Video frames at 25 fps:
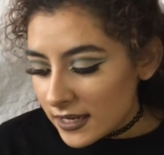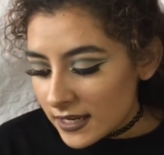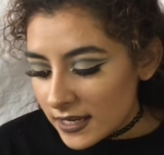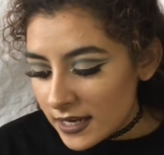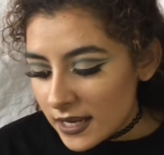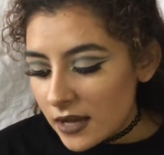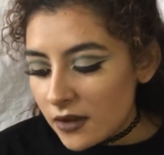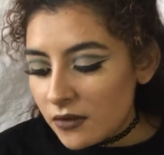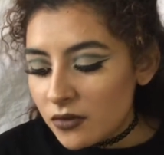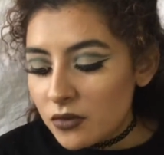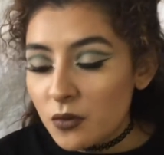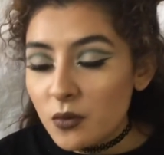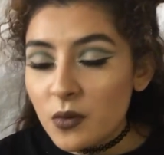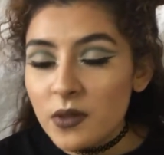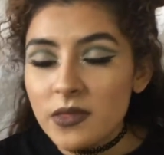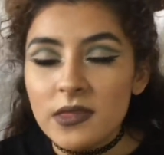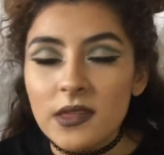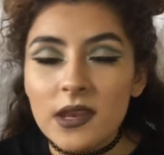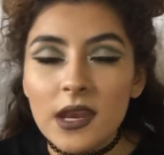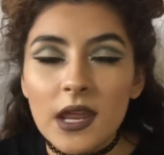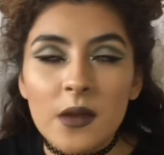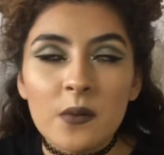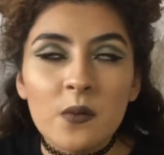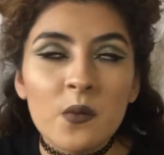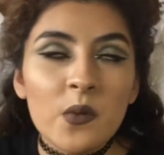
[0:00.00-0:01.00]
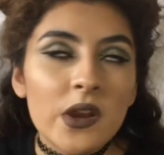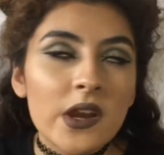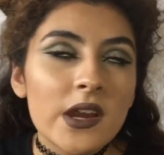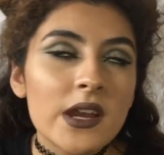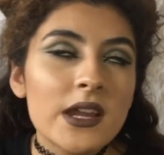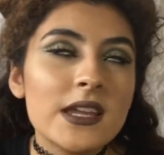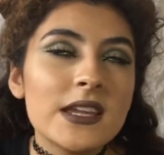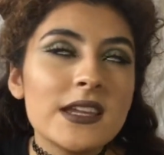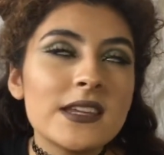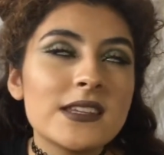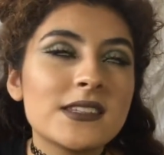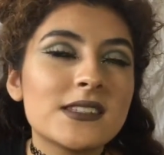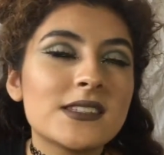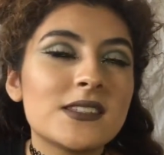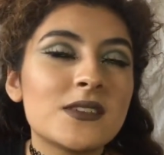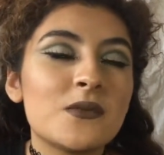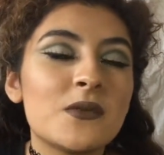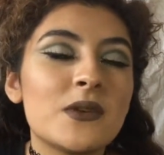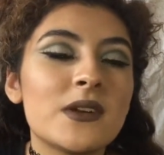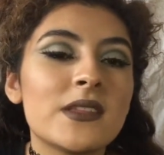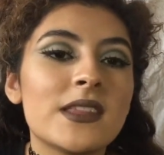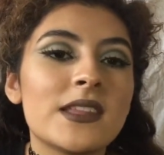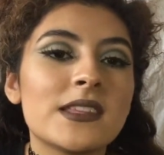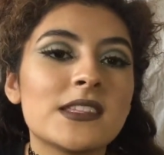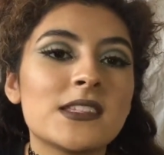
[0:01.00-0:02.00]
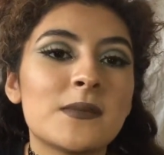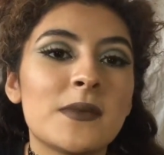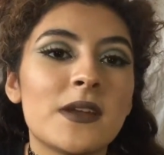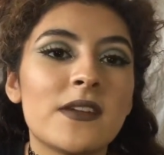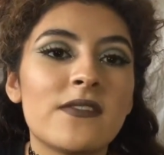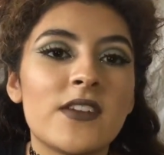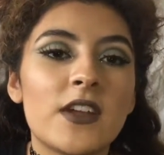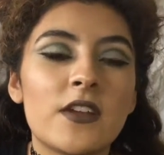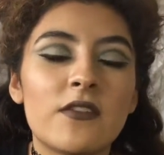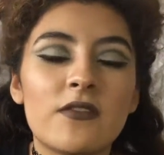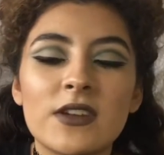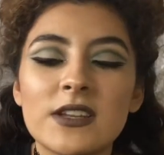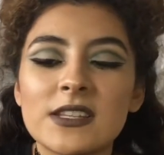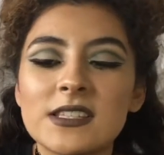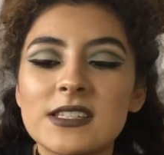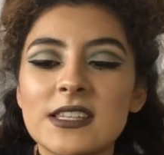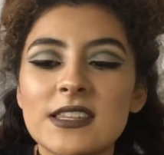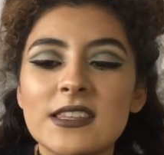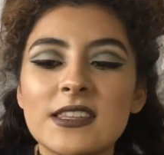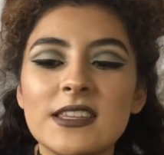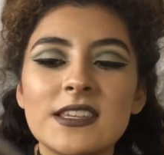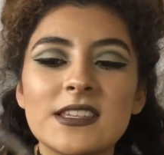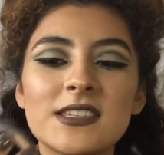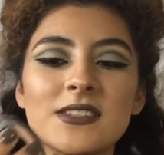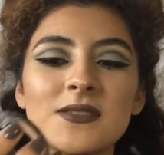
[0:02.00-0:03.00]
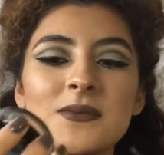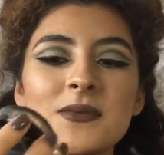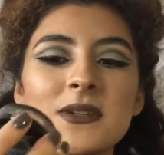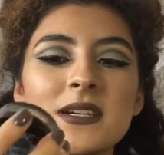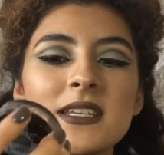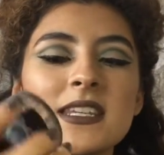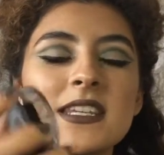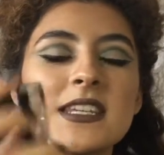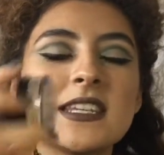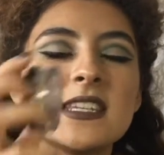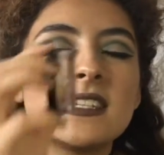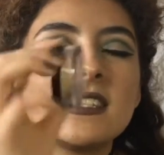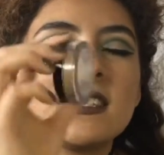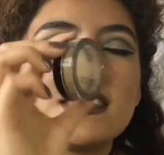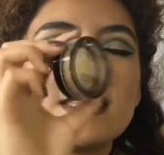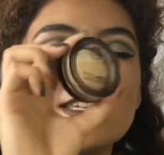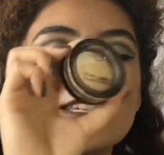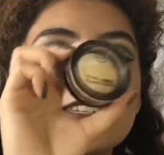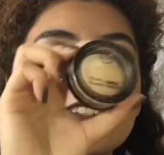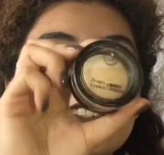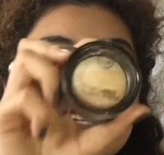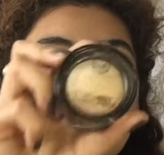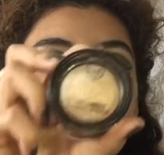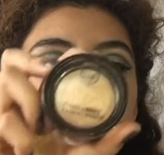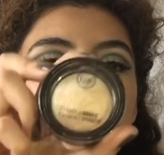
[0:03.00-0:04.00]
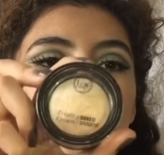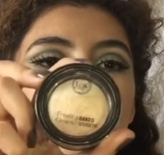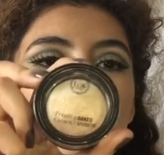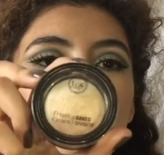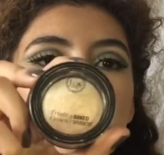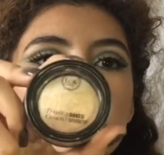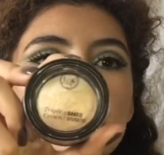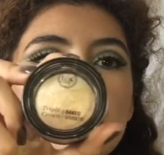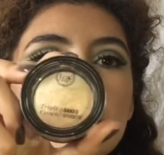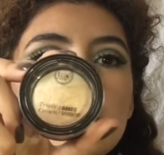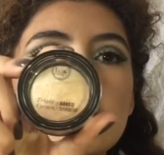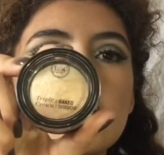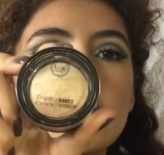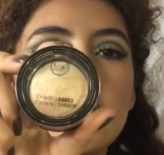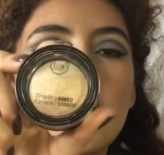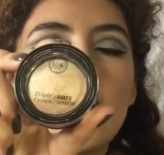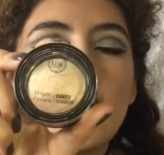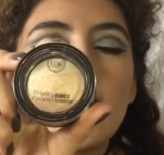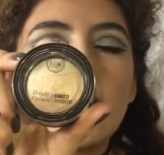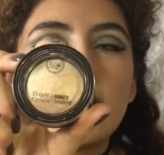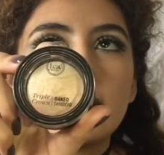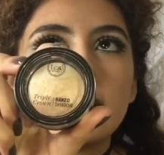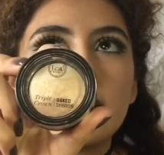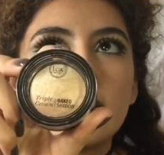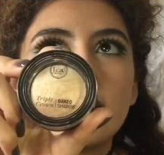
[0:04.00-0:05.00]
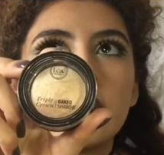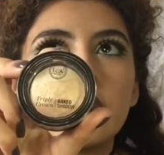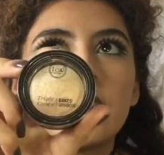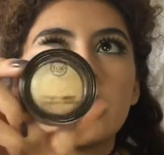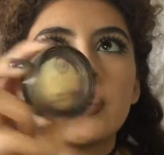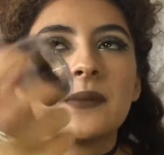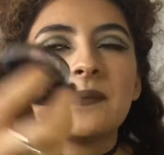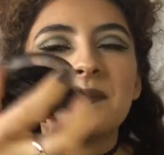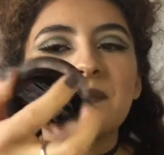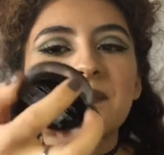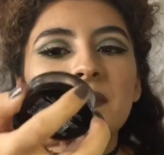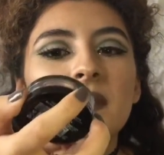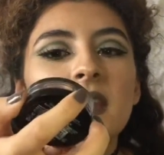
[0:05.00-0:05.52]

Now the one that I'm wearing is the one that's in my favorites. This one is the JCat Beauty highlighter.